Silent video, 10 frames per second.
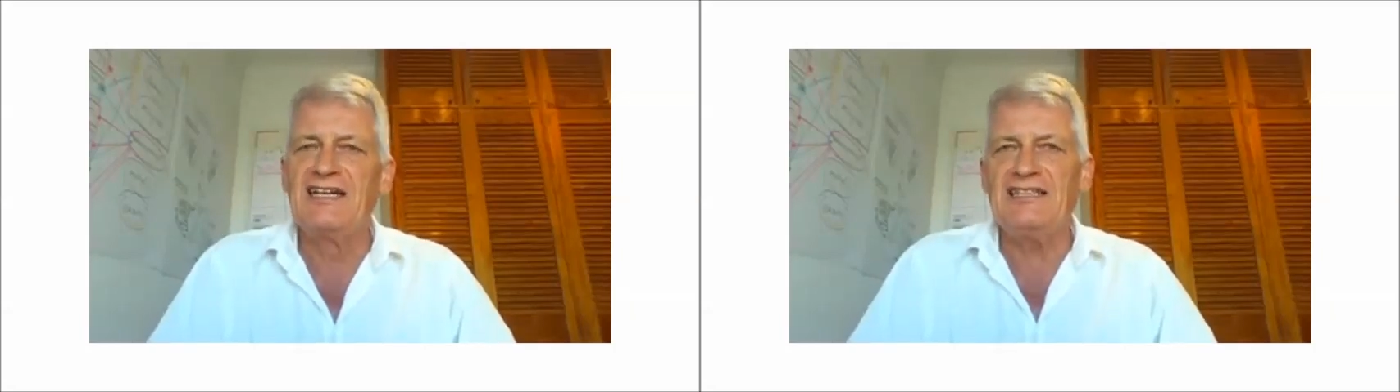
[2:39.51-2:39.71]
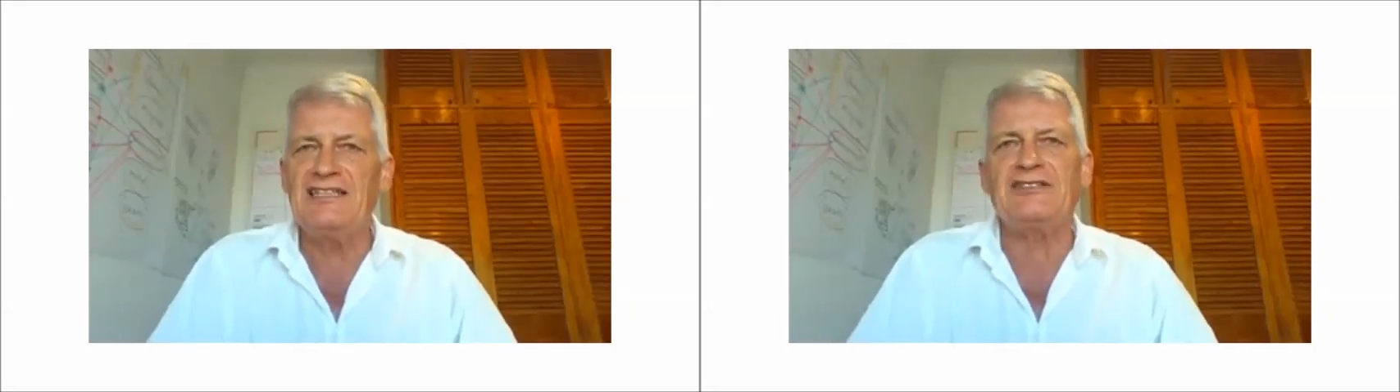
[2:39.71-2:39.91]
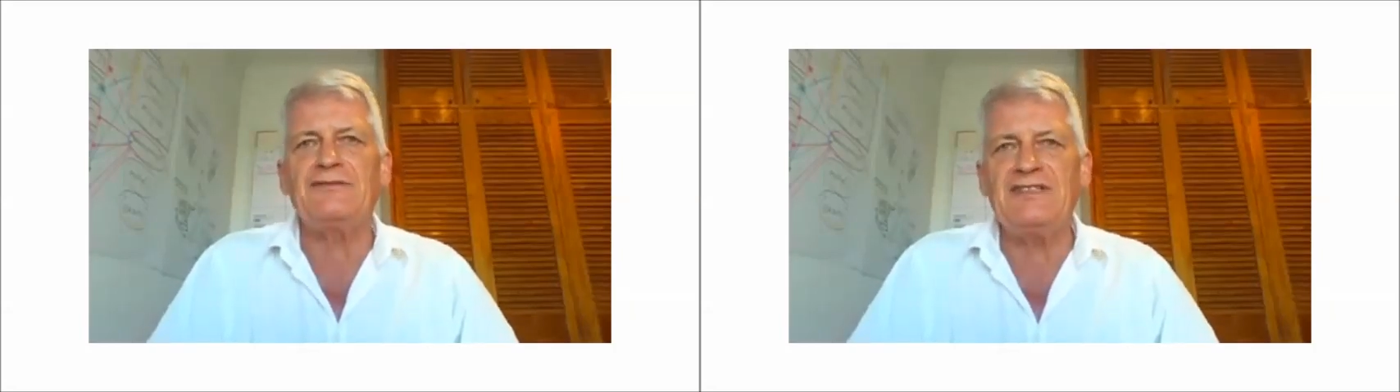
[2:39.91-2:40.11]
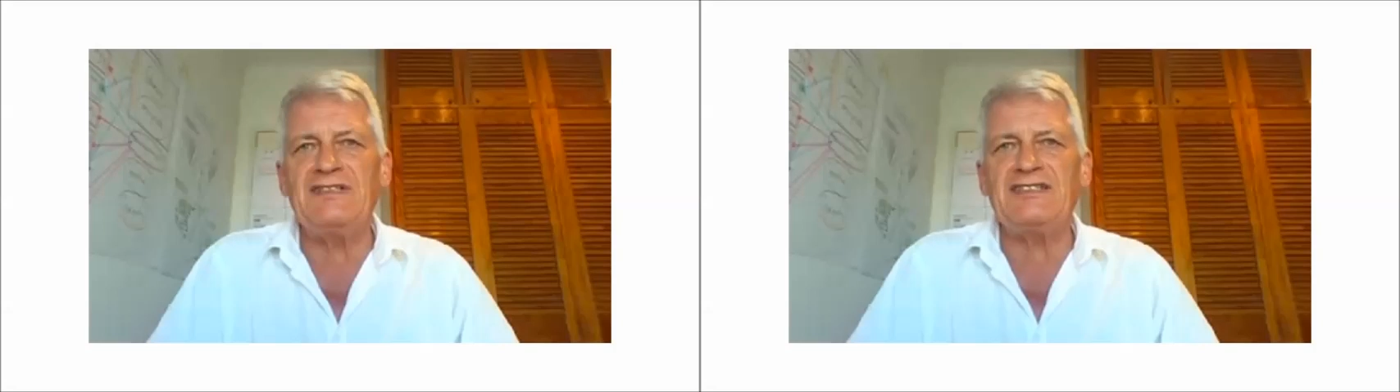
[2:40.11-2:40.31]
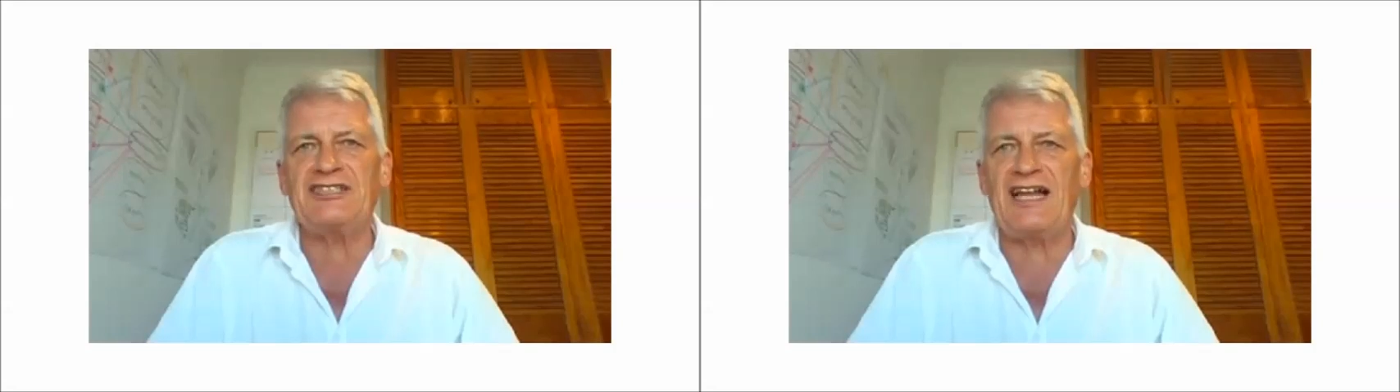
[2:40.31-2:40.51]
is a
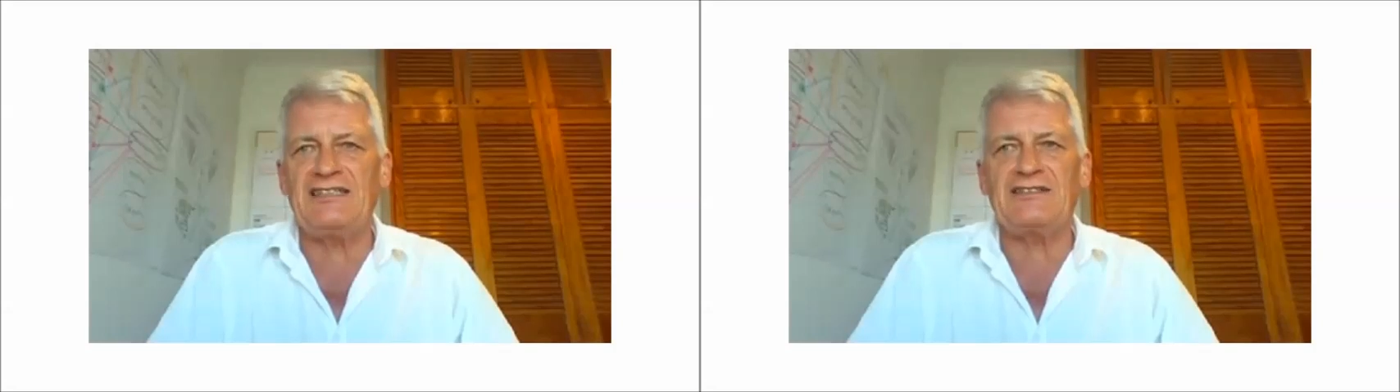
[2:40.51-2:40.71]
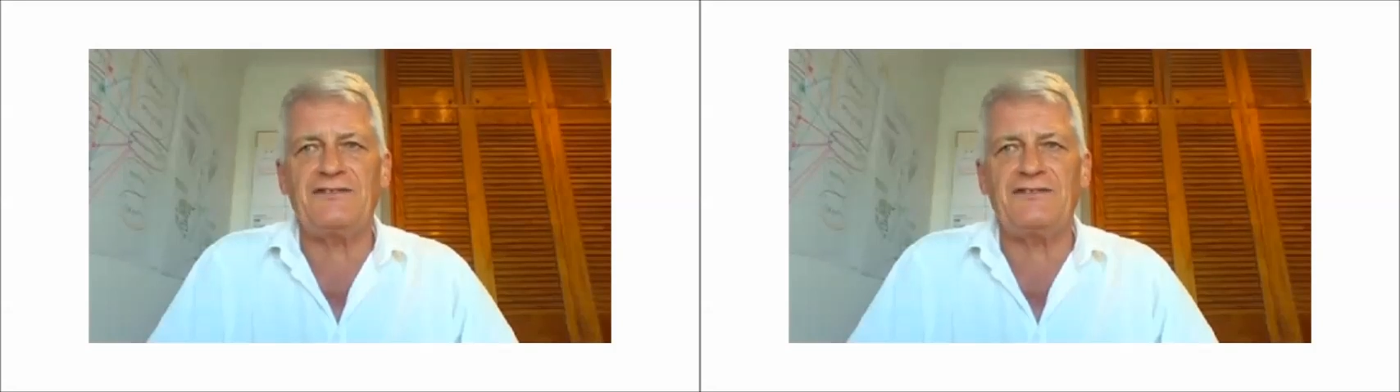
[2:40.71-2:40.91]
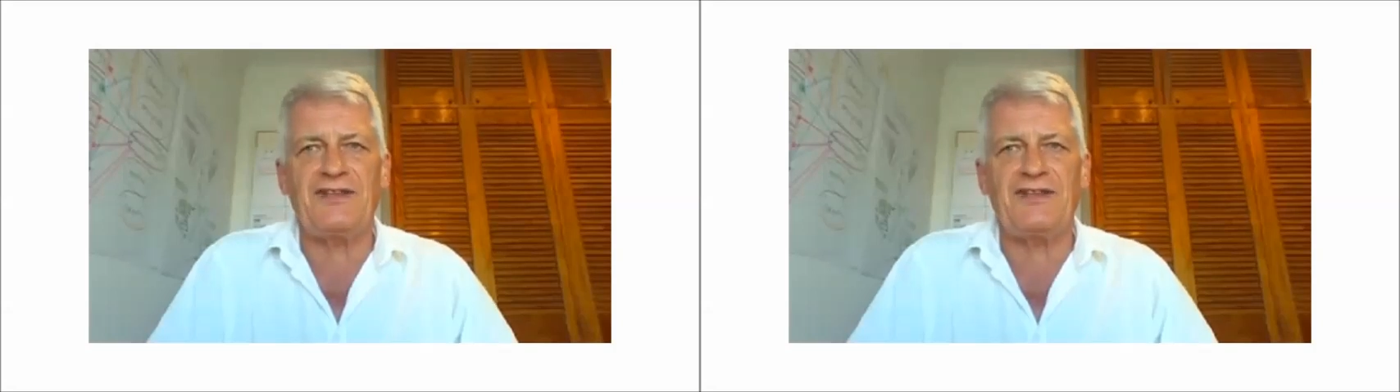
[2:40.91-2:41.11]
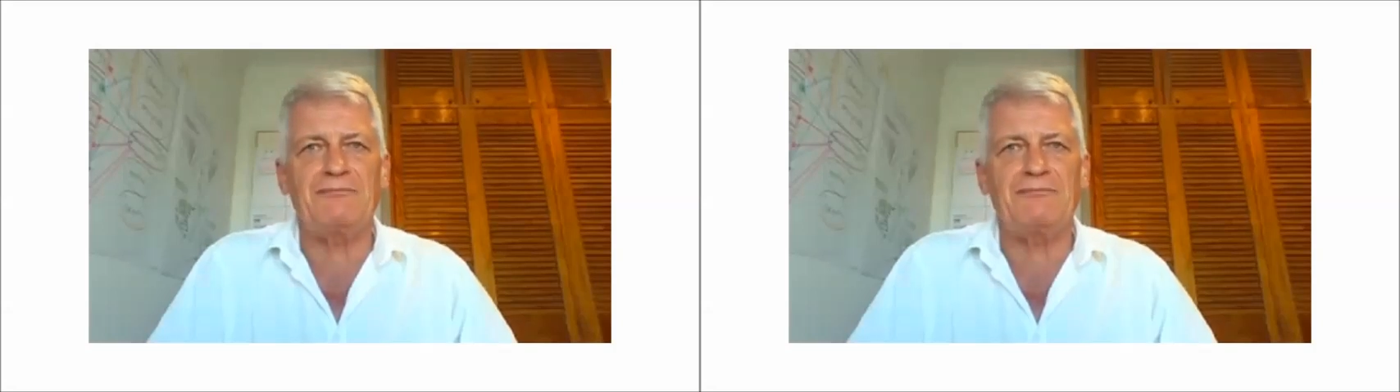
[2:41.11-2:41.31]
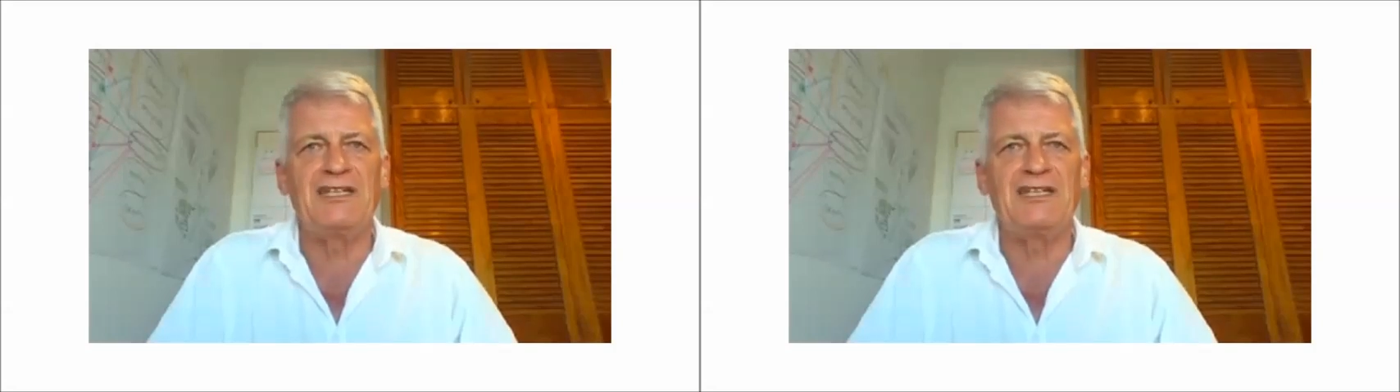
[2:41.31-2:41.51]
real challenge for
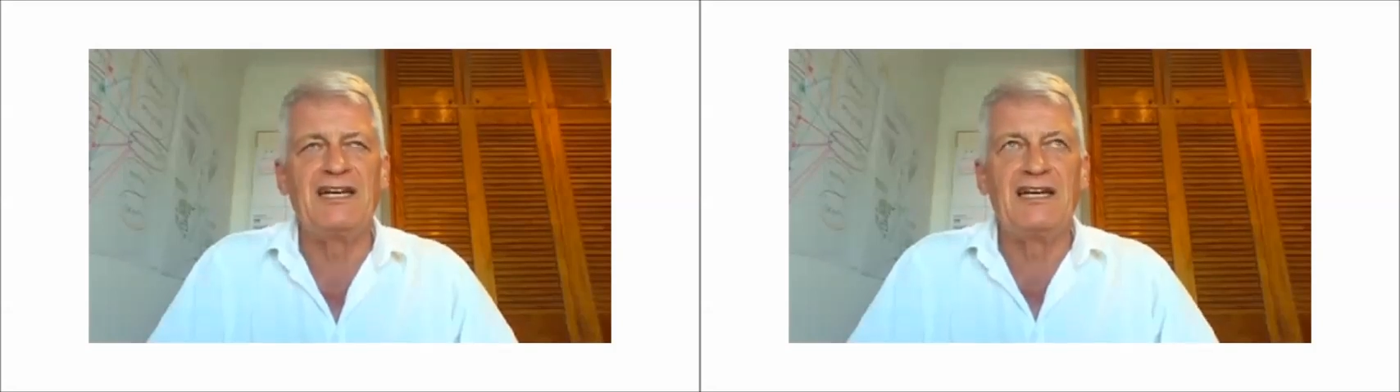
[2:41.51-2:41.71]
them.